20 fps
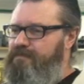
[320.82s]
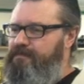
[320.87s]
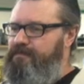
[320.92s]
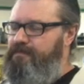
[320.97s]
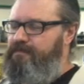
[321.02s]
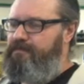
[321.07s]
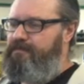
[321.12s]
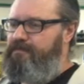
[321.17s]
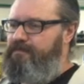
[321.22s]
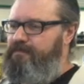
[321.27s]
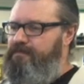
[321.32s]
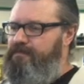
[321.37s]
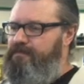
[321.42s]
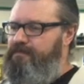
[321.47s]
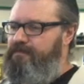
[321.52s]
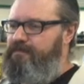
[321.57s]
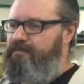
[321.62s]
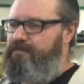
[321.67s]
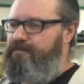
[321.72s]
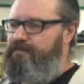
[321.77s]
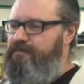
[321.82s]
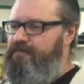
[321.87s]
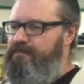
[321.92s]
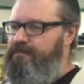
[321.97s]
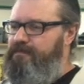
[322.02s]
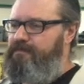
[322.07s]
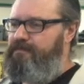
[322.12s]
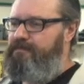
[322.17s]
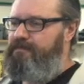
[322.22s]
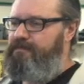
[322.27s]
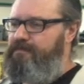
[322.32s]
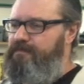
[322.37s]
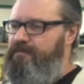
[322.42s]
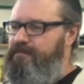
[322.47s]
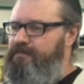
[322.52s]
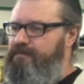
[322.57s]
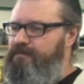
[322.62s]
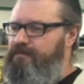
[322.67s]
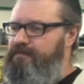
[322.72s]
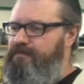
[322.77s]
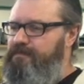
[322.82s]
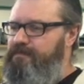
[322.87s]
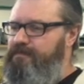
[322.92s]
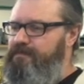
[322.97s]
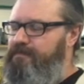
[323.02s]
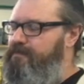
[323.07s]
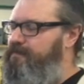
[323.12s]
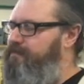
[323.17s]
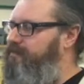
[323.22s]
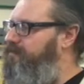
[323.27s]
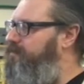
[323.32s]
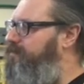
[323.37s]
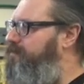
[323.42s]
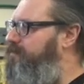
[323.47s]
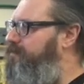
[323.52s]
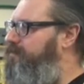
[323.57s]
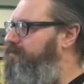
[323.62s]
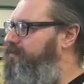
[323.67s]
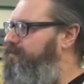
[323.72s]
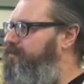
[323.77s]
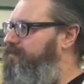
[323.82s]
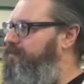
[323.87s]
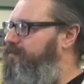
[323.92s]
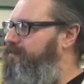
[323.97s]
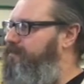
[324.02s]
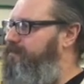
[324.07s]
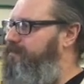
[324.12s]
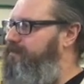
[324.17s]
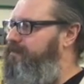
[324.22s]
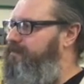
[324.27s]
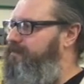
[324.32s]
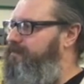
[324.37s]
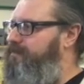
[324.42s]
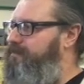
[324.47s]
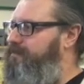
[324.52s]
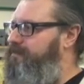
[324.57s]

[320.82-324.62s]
(silent)